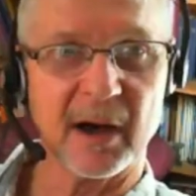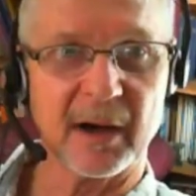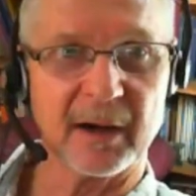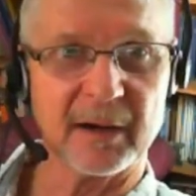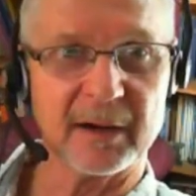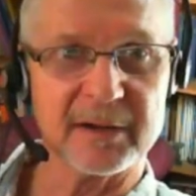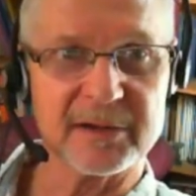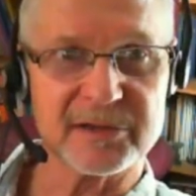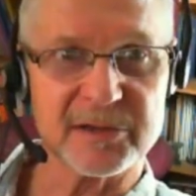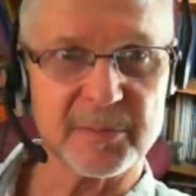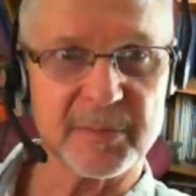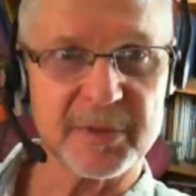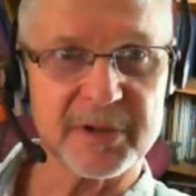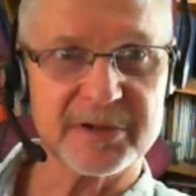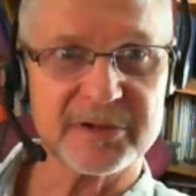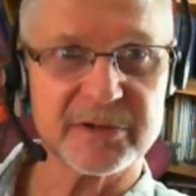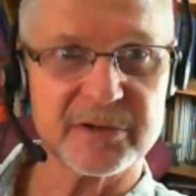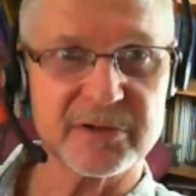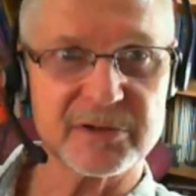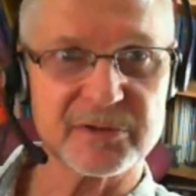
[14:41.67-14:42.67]
some
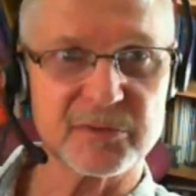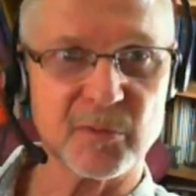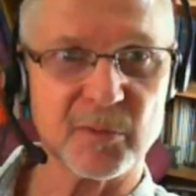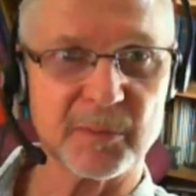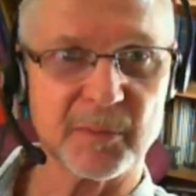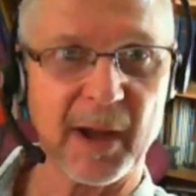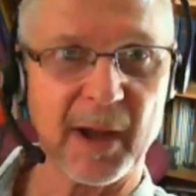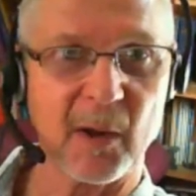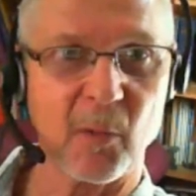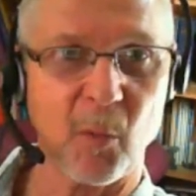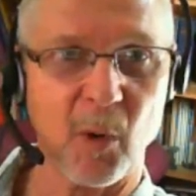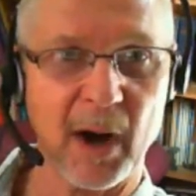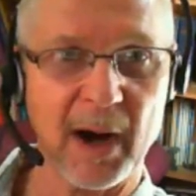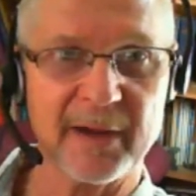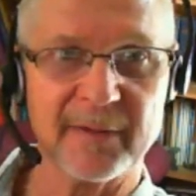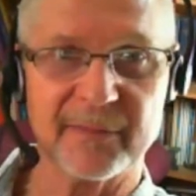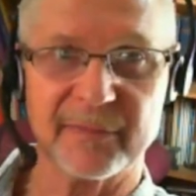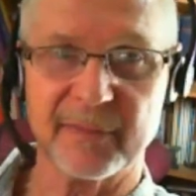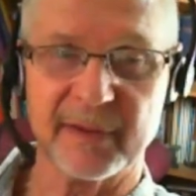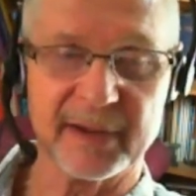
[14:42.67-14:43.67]
issues with my
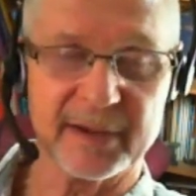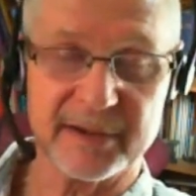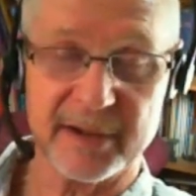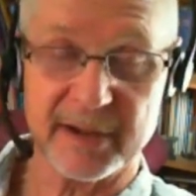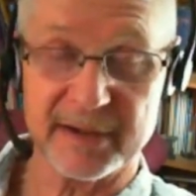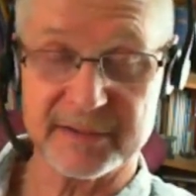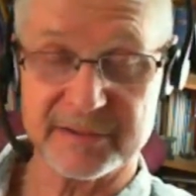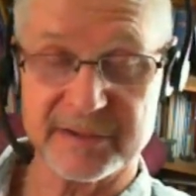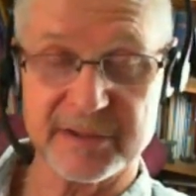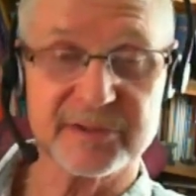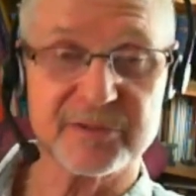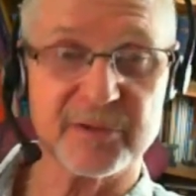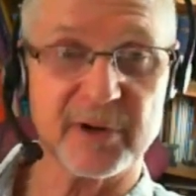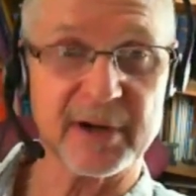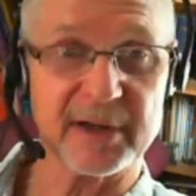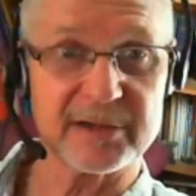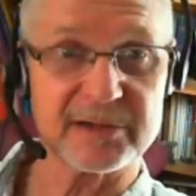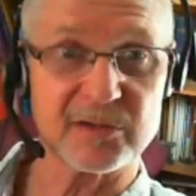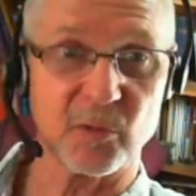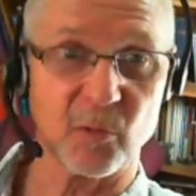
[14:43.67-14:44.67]
wife, and she
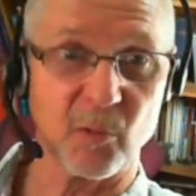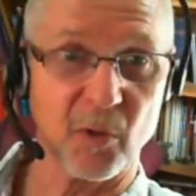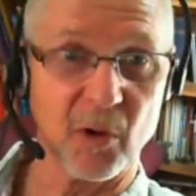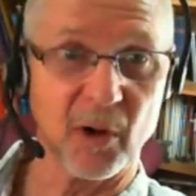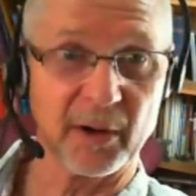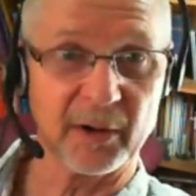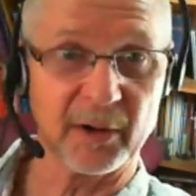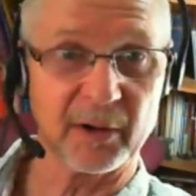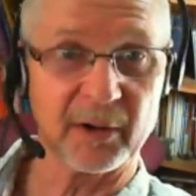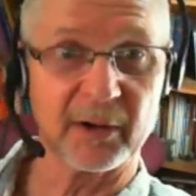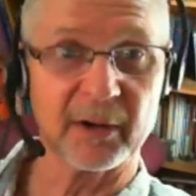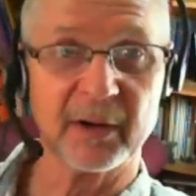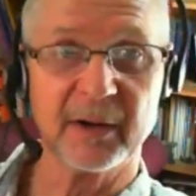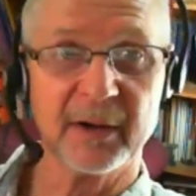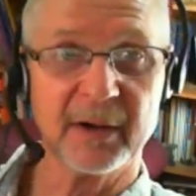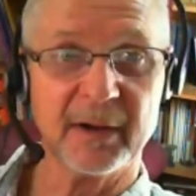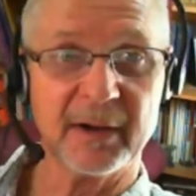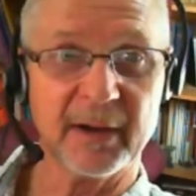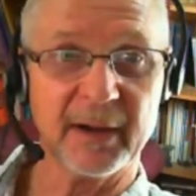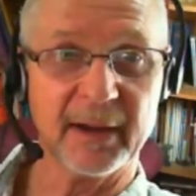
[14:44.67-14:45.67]
drinks the water,
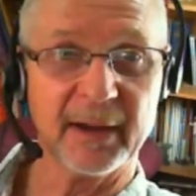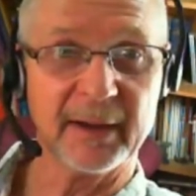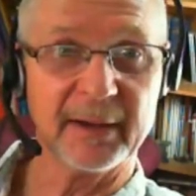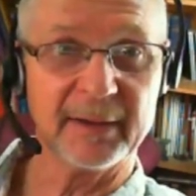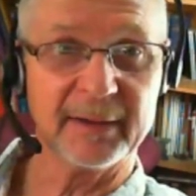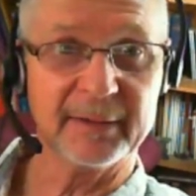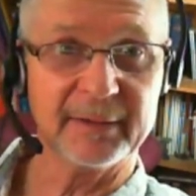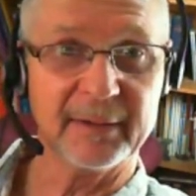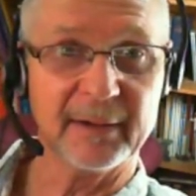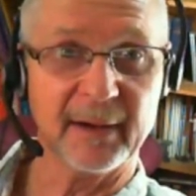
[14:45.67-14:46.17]
and